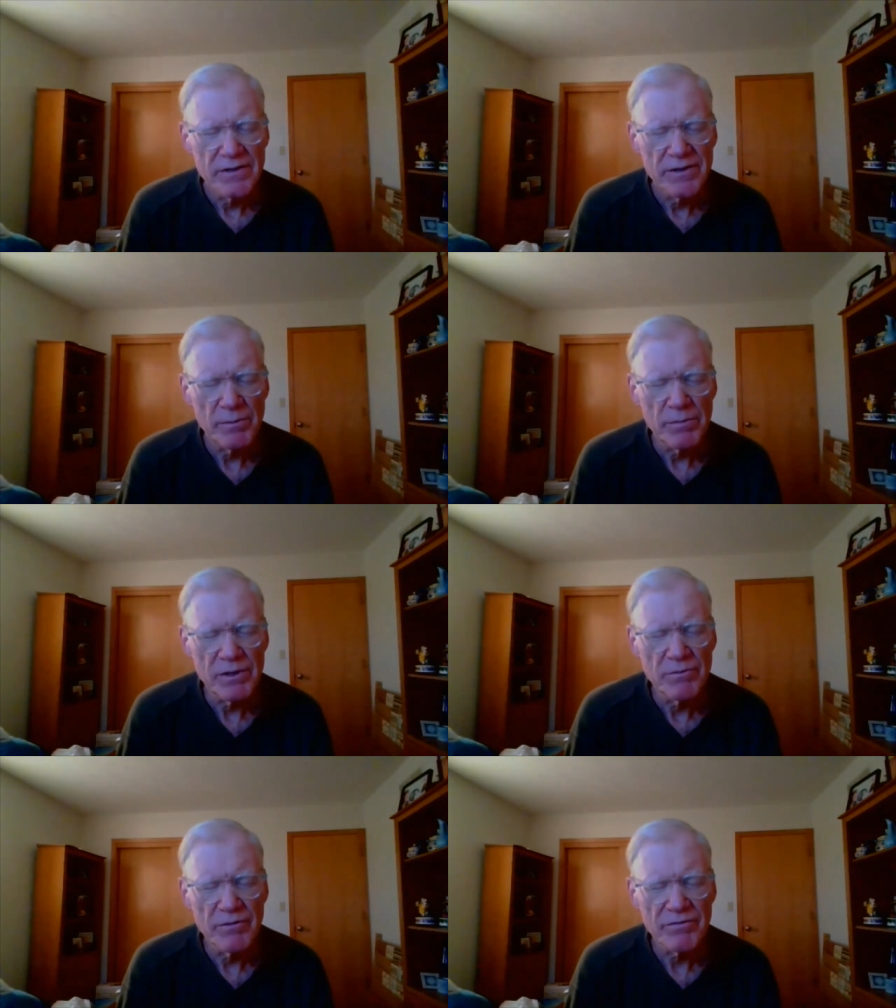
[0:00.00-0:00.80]
to be
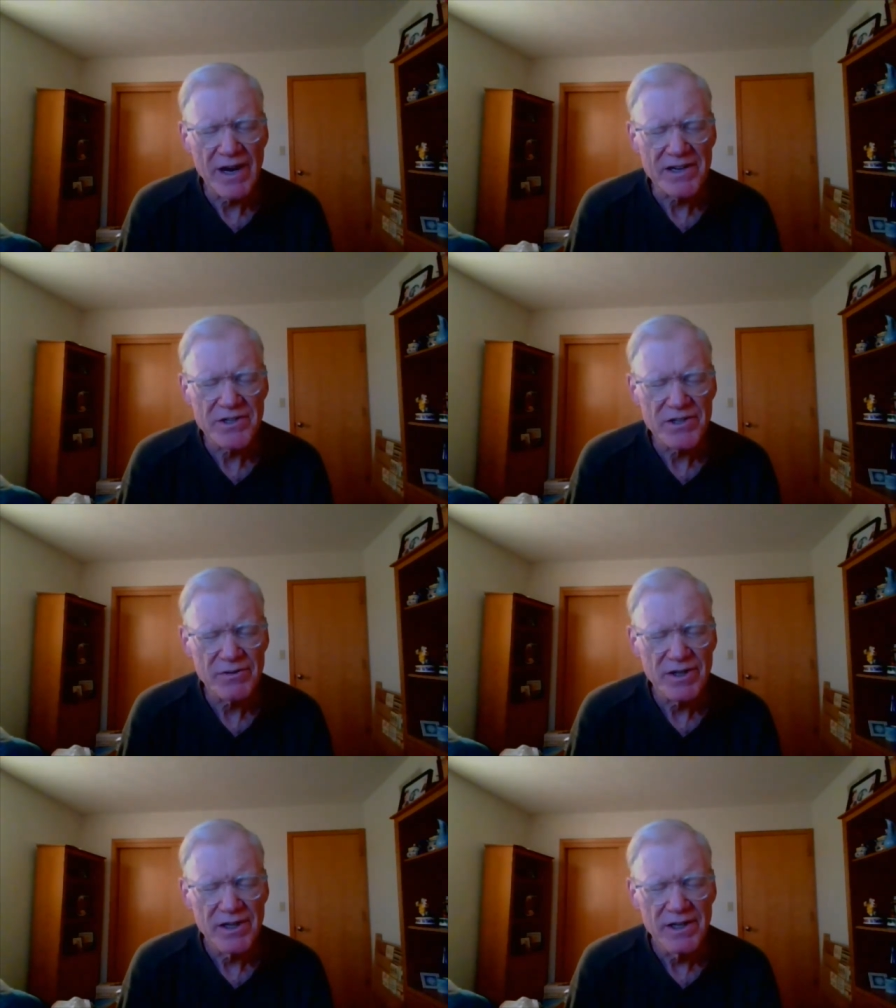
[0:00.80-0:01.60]
refreshed
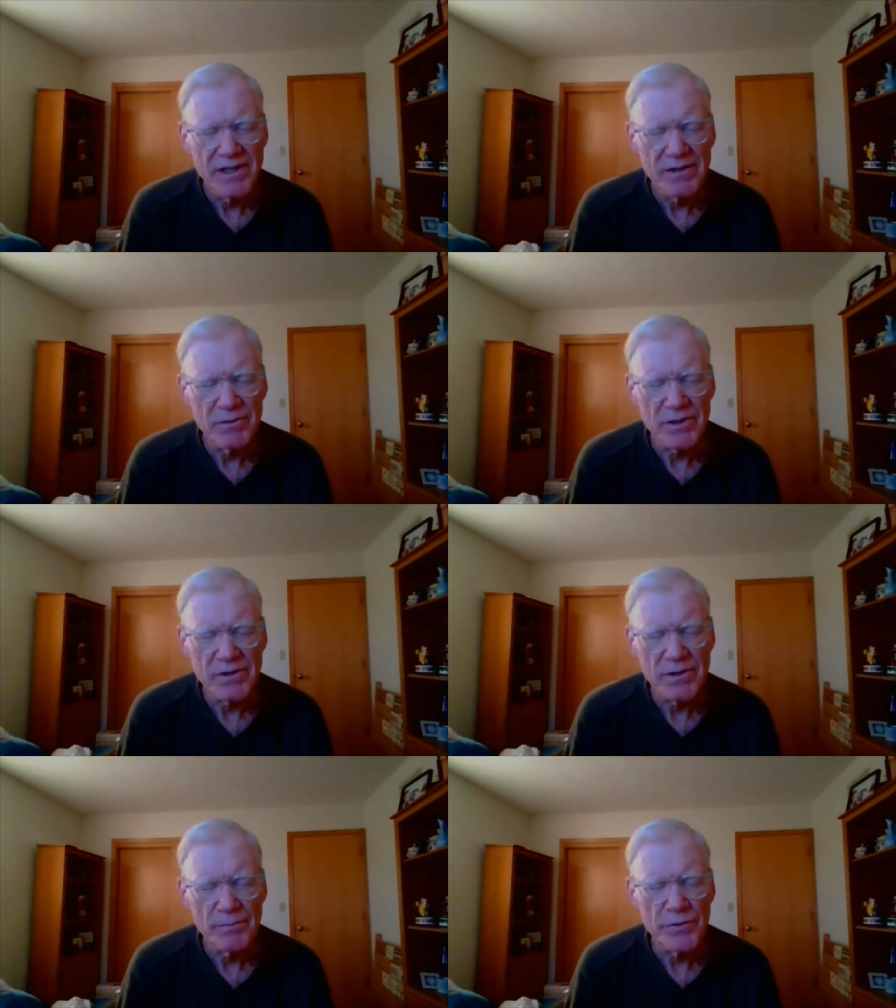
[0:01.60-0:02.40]

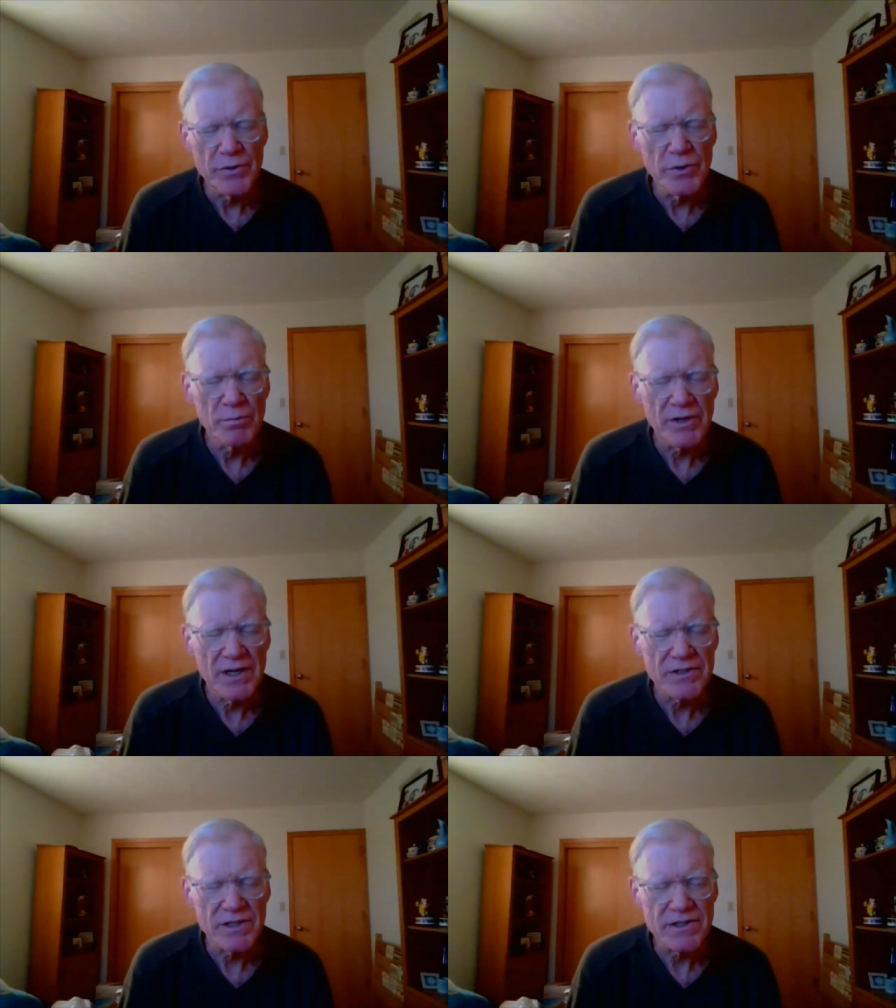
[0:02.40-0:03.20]
with your
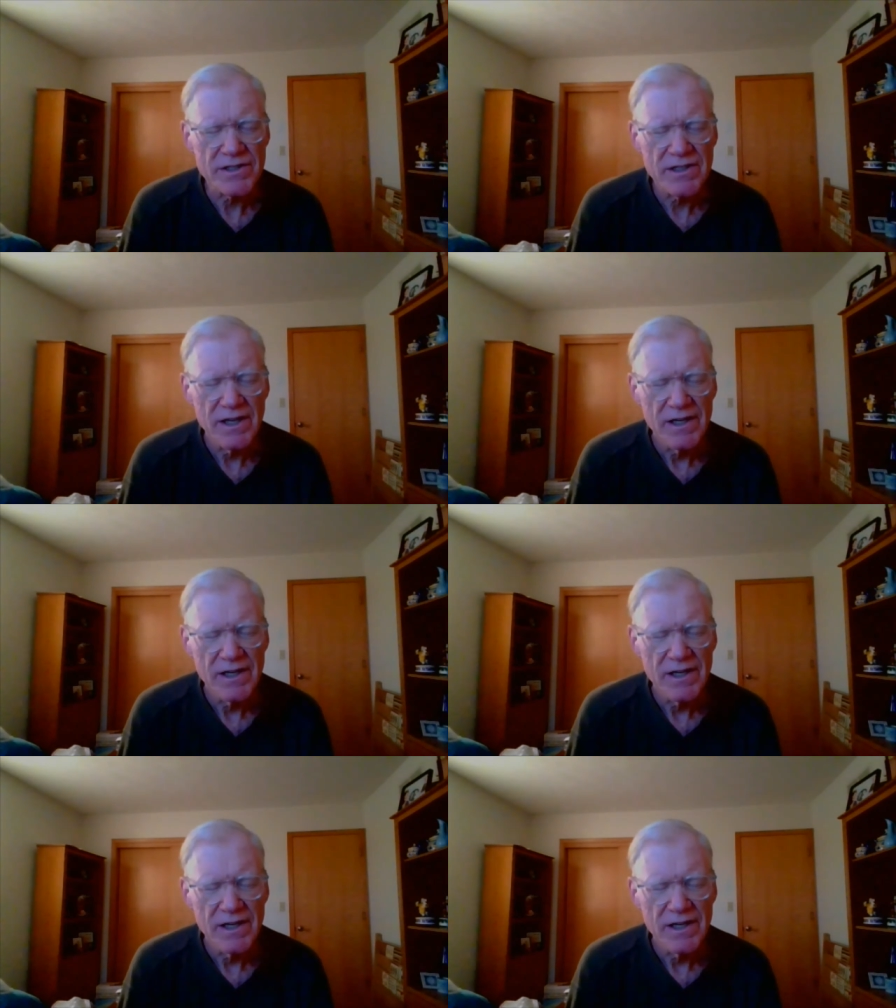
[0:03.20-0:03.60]
presence